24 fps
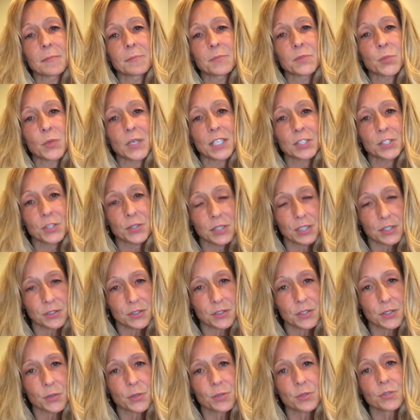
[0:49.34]
22
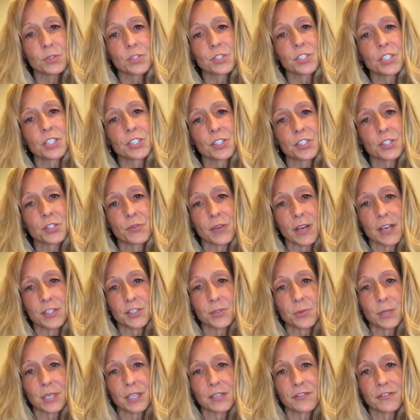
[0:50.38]
years old. She just
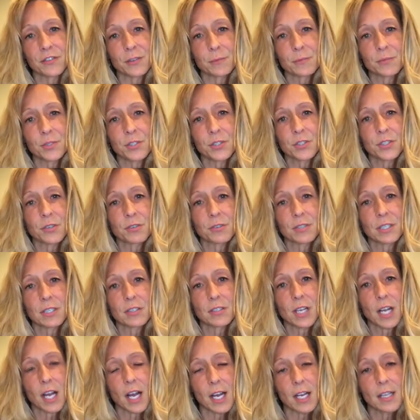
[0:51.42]
graduated from
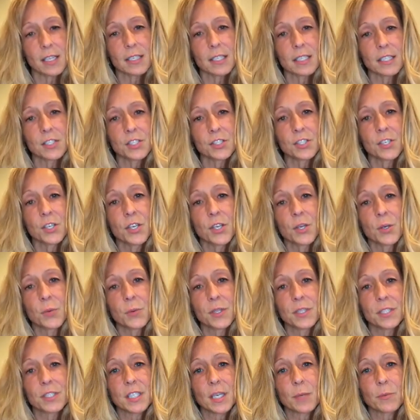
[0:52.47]
Stonehill College
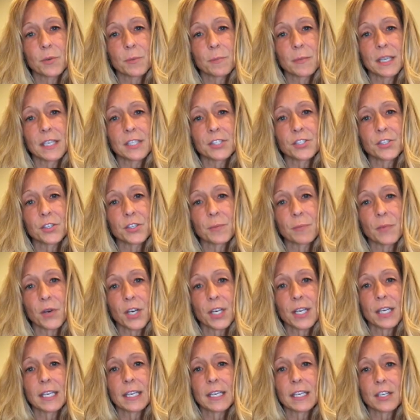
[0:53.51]
with a double major in
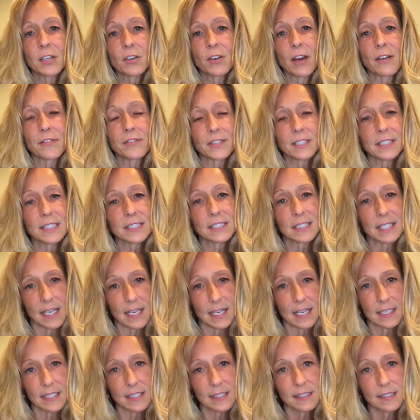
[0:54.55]
marketing and graphic
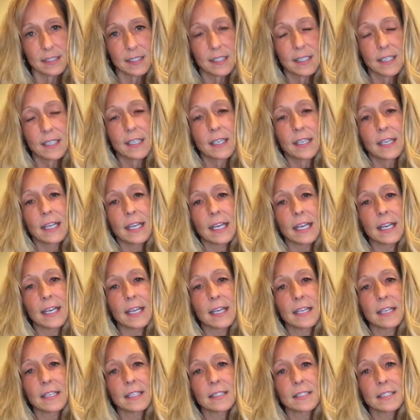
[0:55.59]
design.
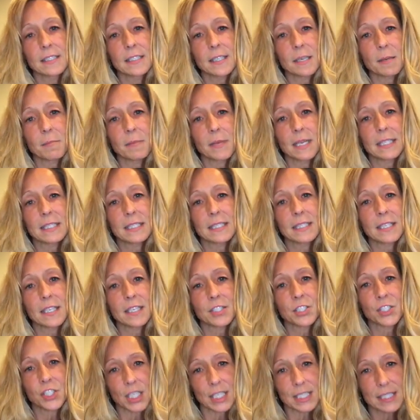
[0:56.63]
And my
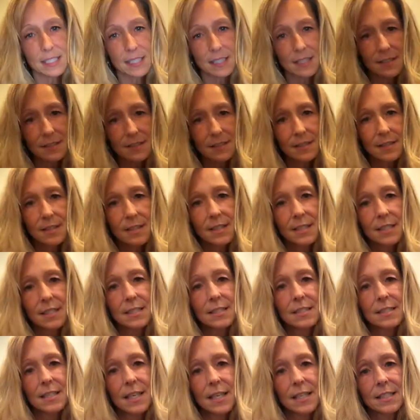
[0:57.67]
son Jason
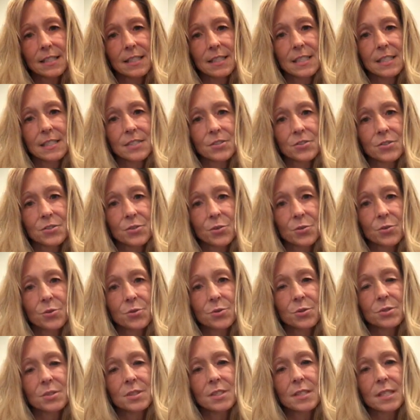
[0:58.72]
is 19 years
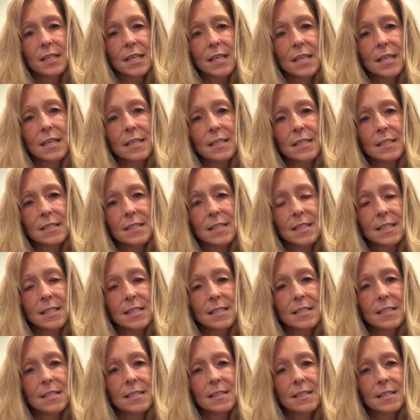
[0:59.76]
old, and
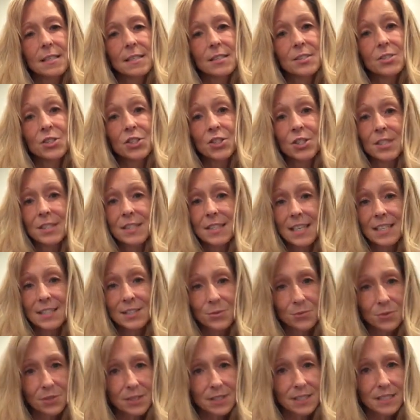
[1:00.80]
he just got
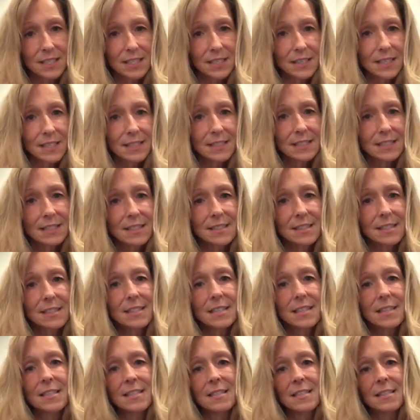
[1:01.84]
his real estate license
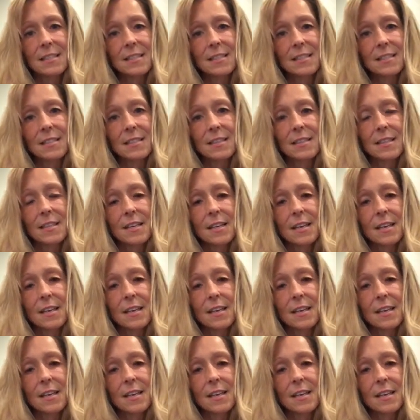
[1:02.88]
in